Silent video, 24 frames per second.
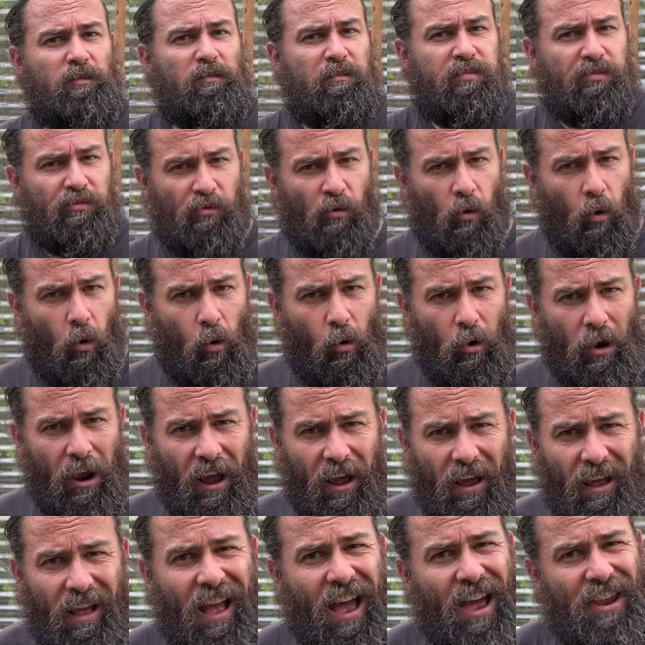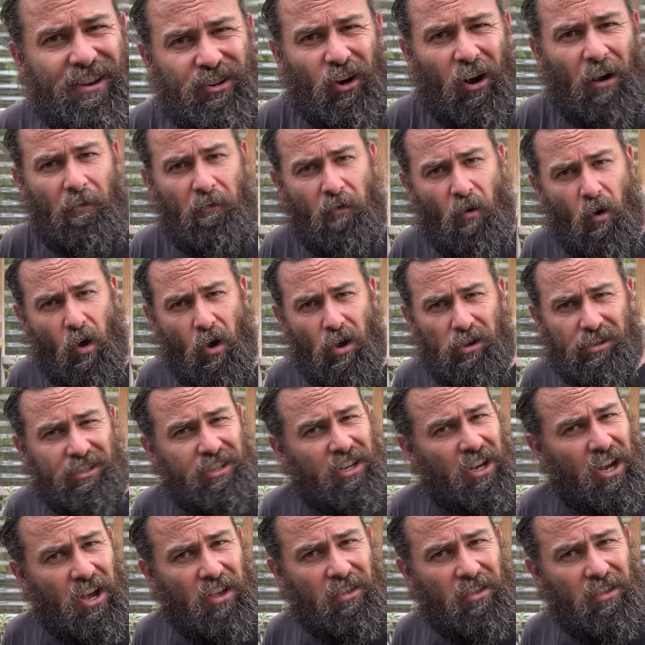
broader and diverse